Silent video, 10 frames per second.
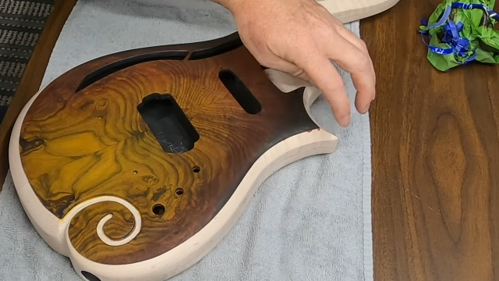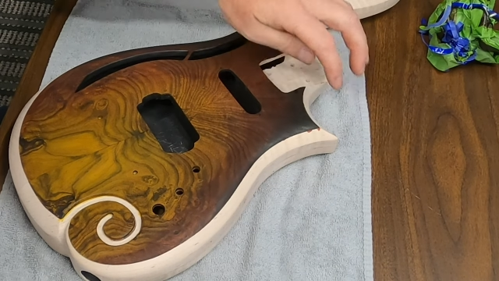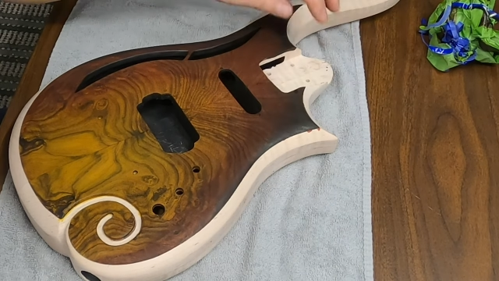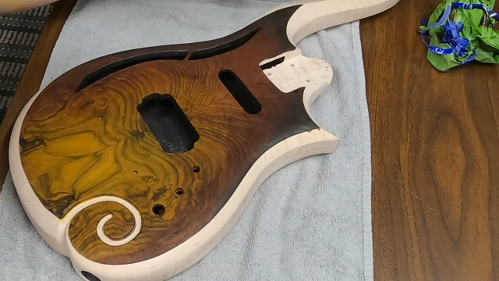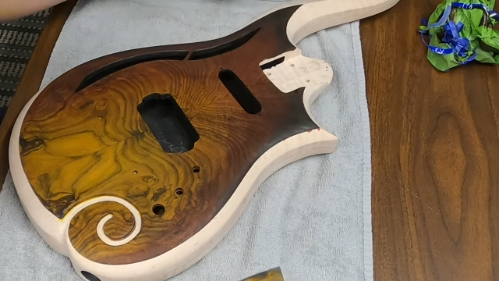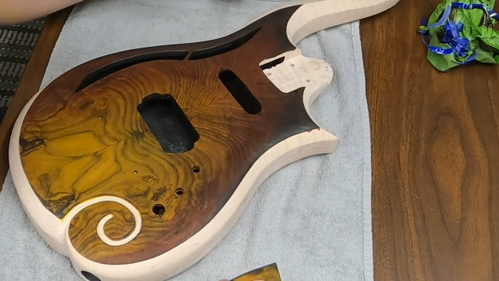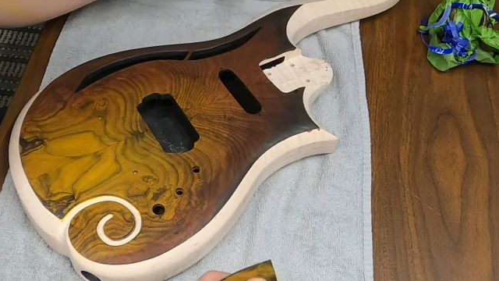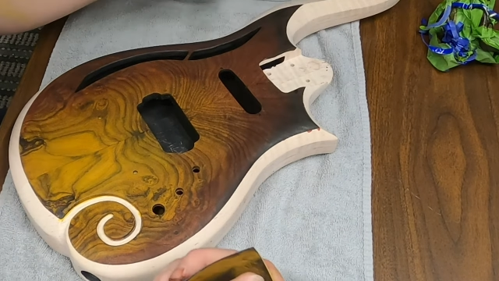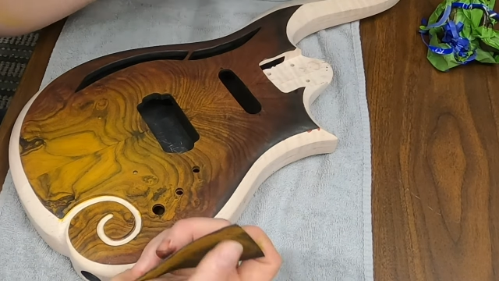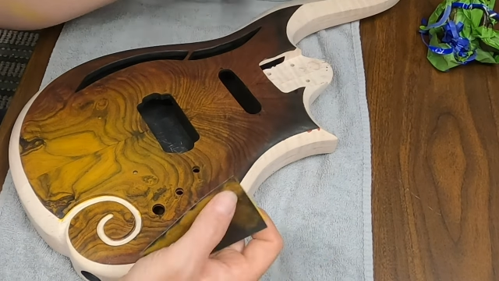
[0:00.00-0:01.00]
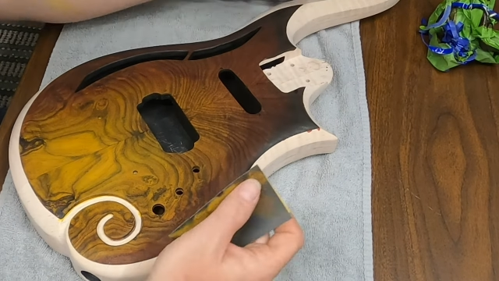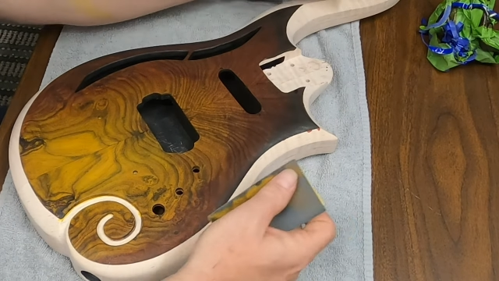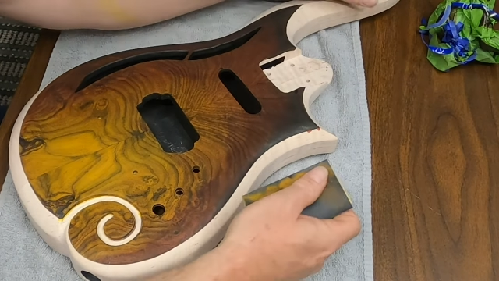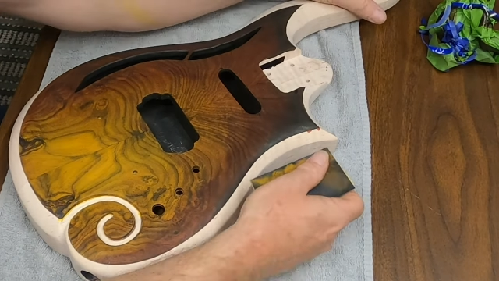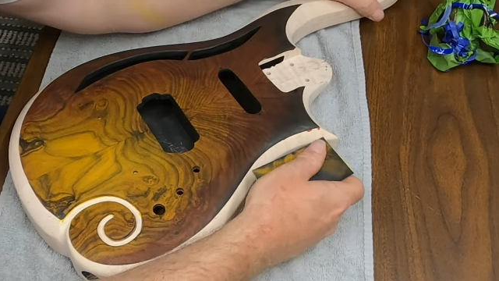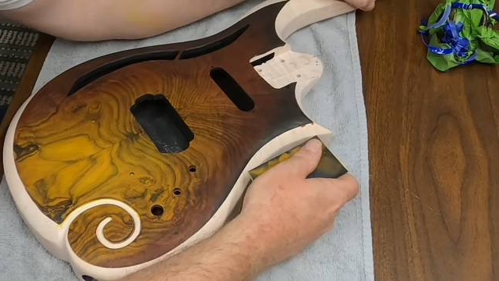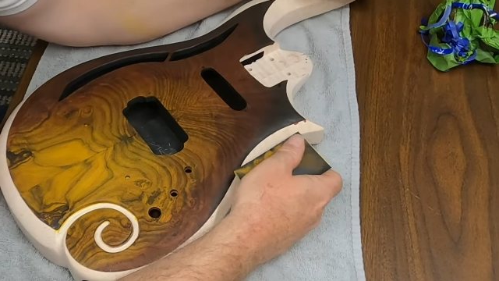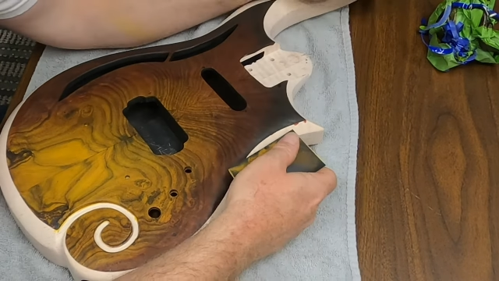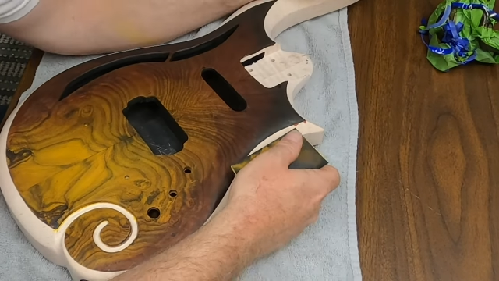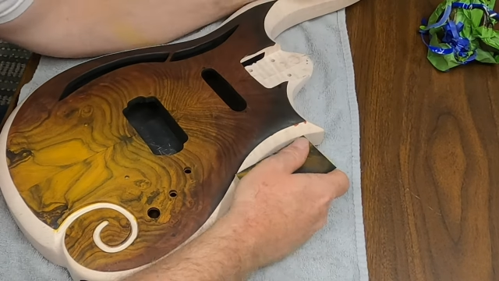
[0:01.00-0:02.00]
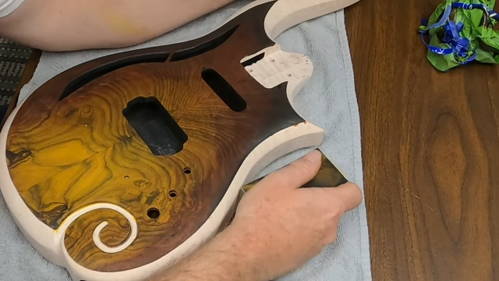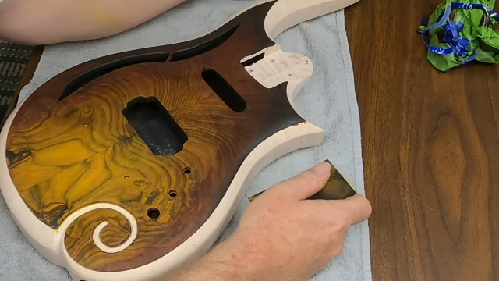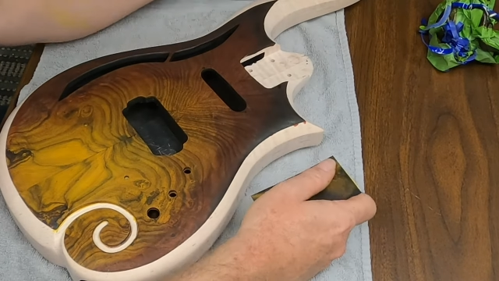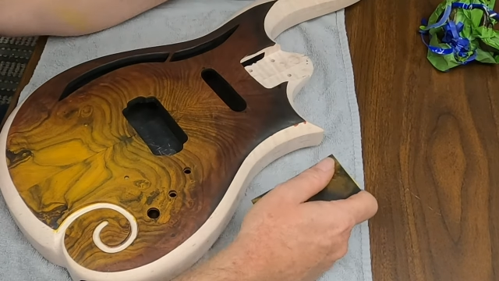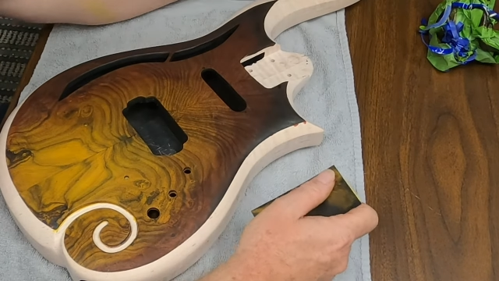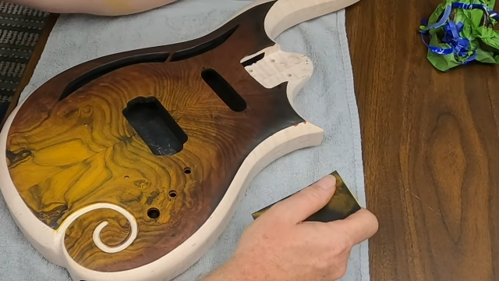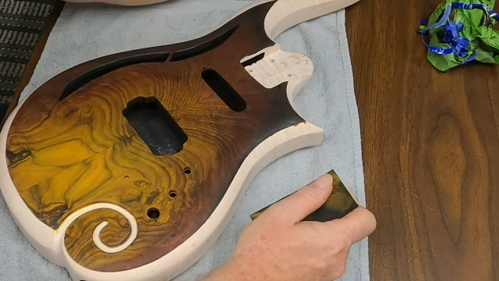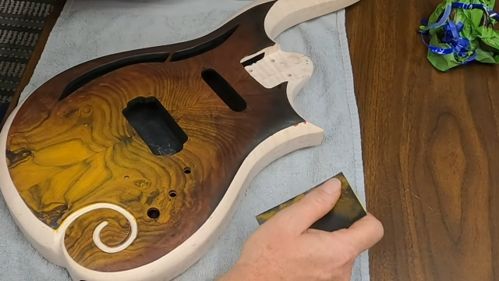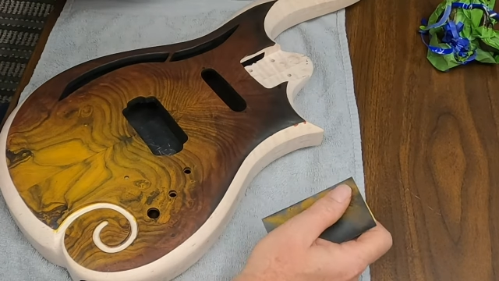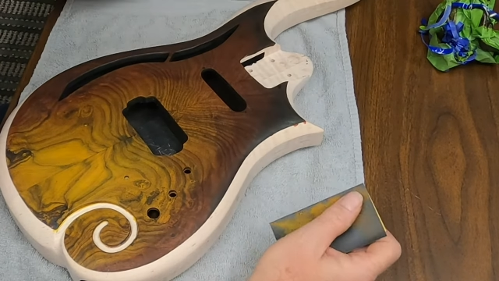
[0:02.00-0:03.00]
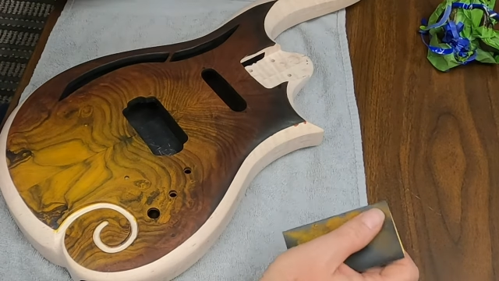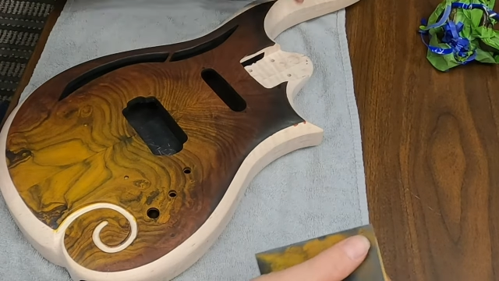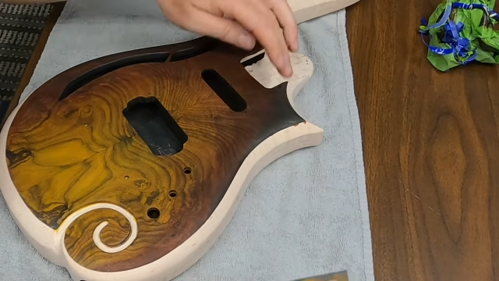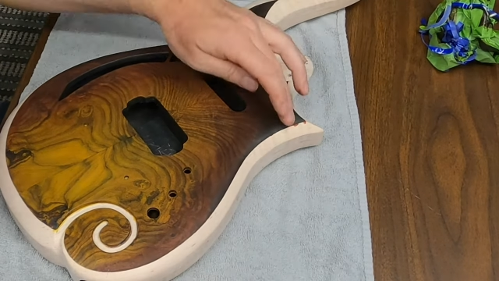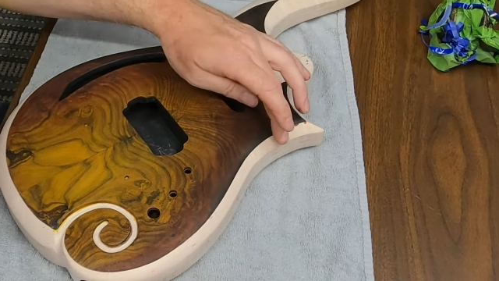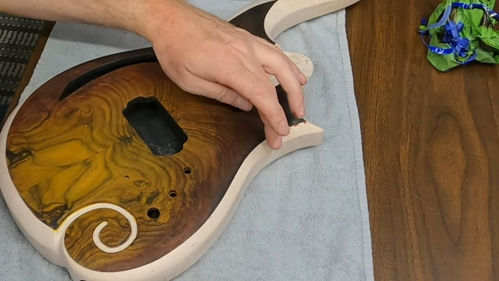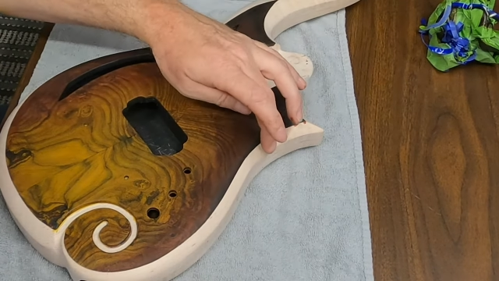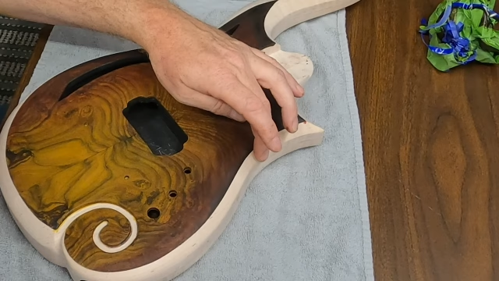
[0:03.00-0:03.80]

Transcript: (no speaker visible)